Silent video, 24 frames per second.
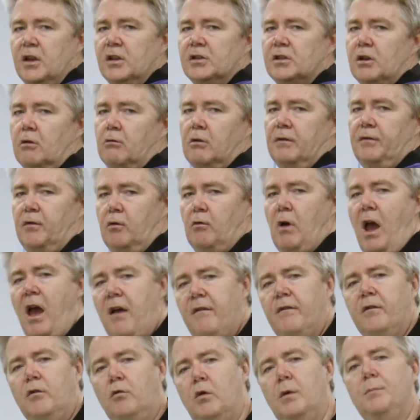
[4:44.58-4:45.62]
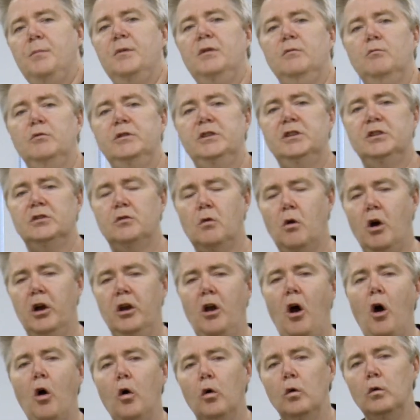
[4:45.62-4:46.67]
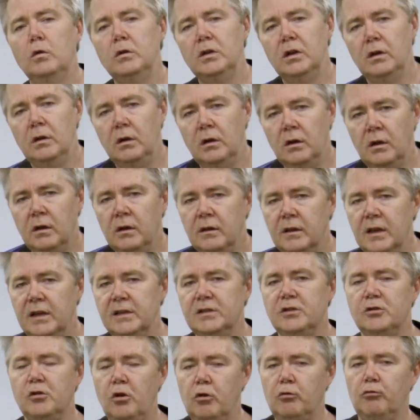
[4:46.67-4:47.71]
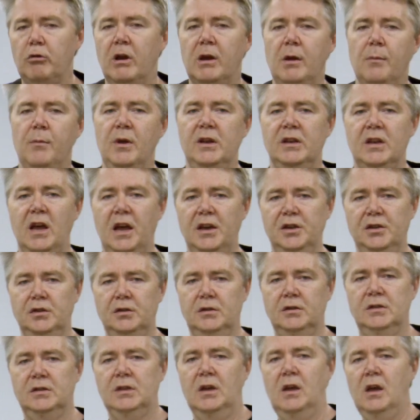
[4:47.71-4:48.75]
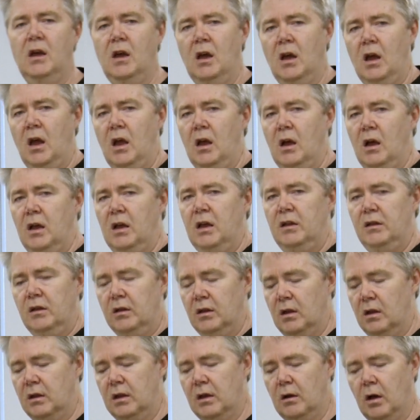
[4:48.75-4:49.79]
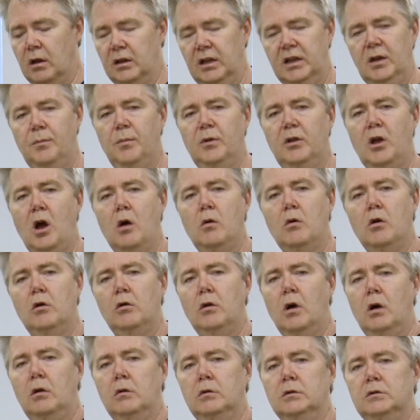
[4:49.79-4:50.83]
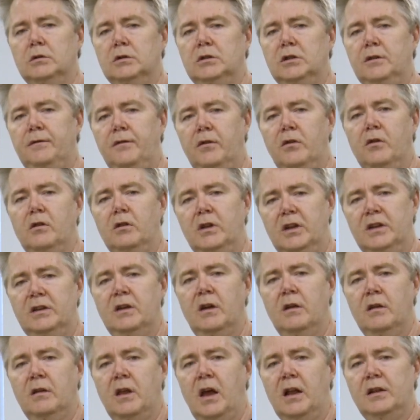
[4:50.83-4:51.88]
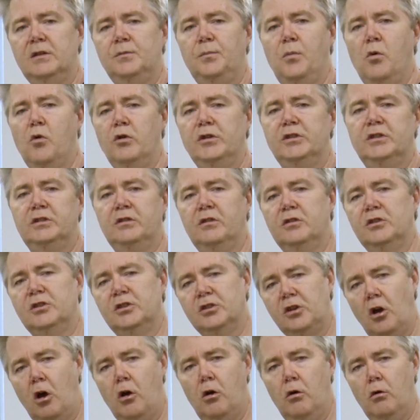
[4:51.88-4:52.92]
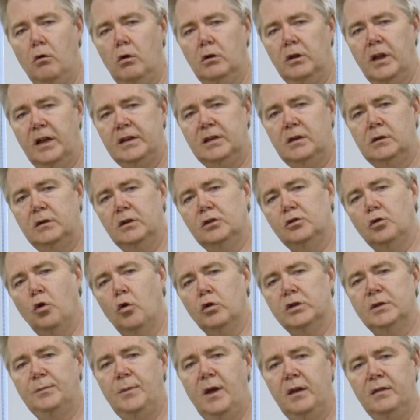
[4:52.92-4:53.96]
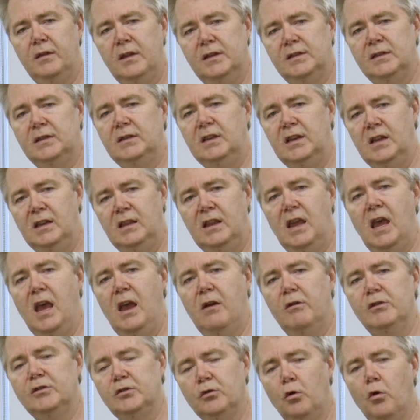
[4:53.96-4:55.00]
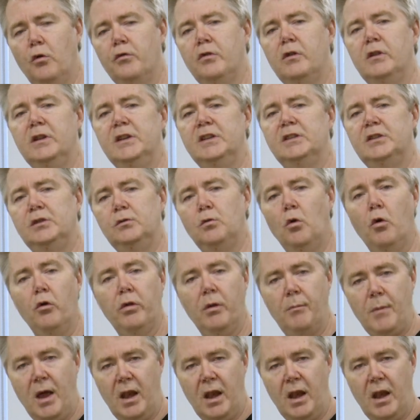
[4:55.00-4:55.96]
So if you have equipment which is quite old, there's certain recommendations. In a link below, I'll leave you the link that points to the SCO letter that talks about this, and in there is all the links to all the